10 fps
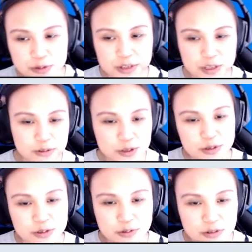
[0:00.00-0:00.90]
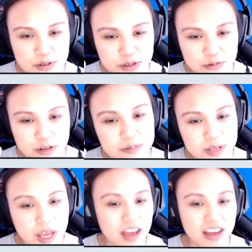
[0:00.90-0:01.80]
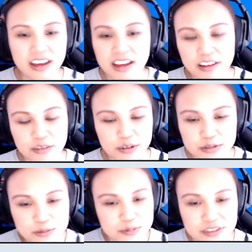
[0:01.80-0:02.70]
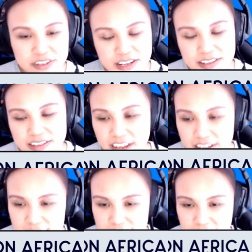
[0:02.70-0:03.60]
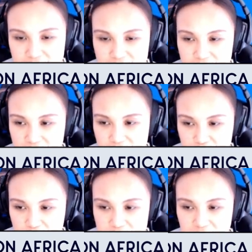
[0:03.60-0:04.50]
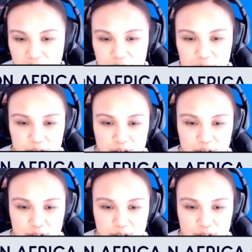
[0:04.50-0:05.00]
those two scripts or two projects? That's crazy. I don't want to do